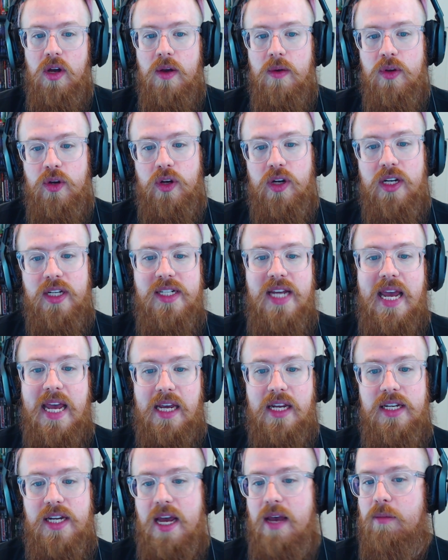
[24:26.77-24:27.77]
you're going to
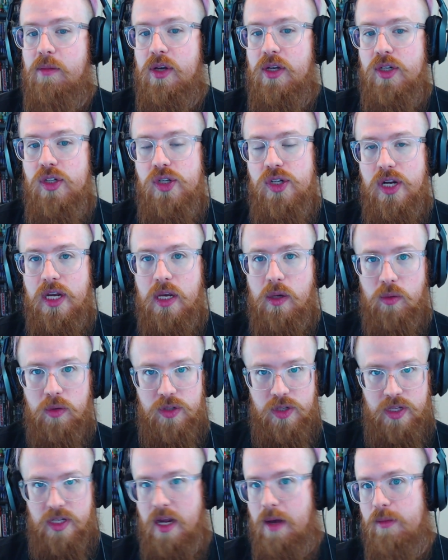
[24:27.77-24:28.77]
take damage equal to
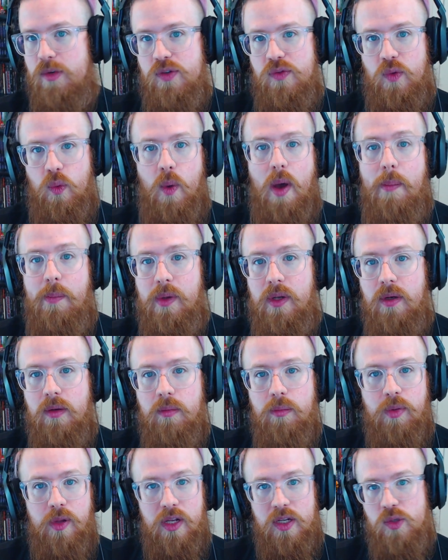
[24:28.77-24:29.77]
the damage of the weapon
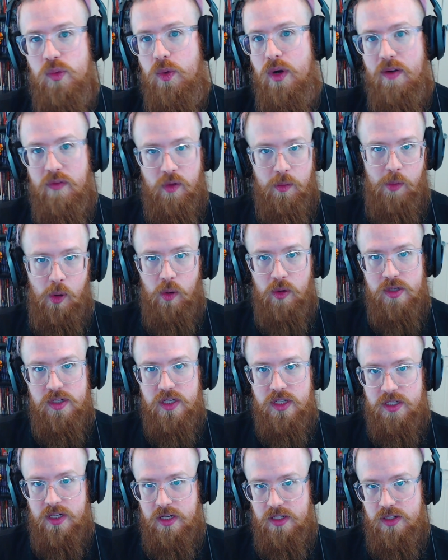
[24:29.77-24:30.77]
plus whatever bonus
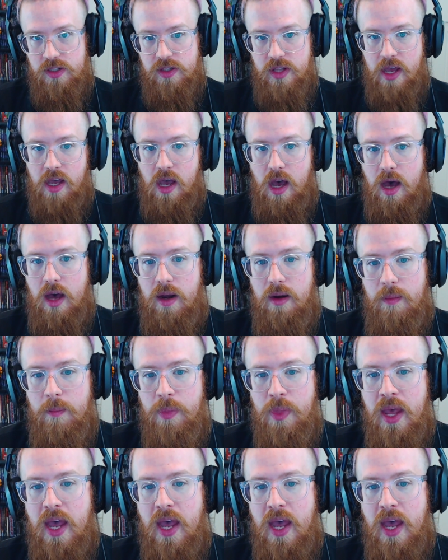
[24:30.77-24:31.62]
successes they got,